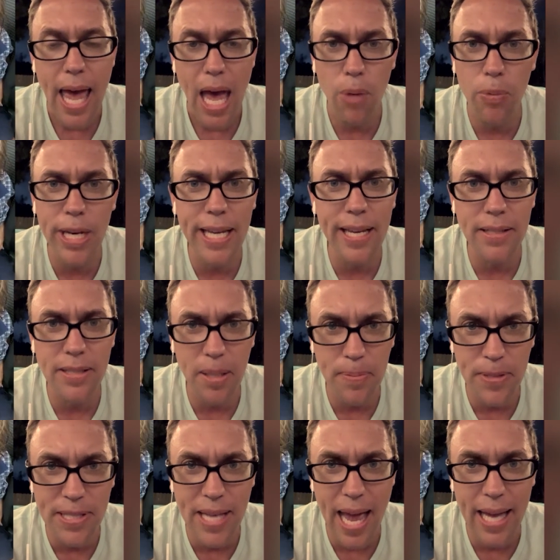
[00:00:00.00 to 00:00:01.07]
And when he gets
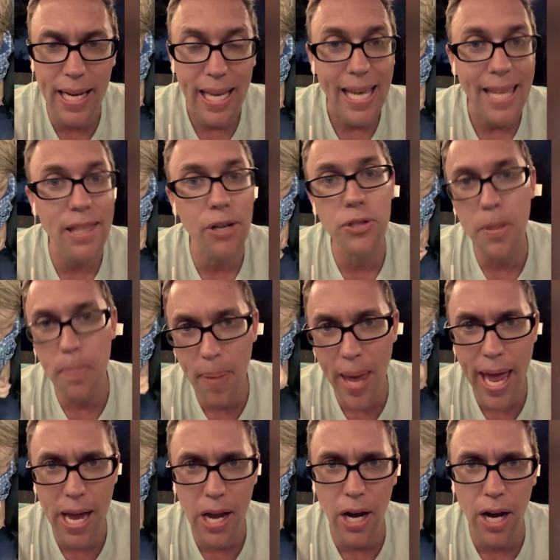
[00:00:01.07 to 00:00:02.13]
upset, there's a
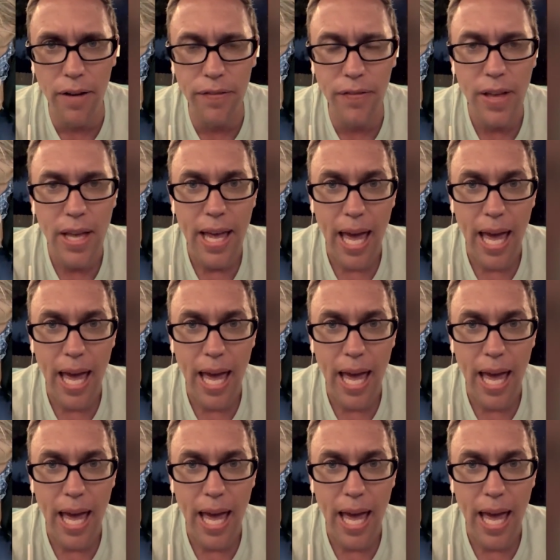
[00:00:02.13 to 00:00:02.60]
payoff.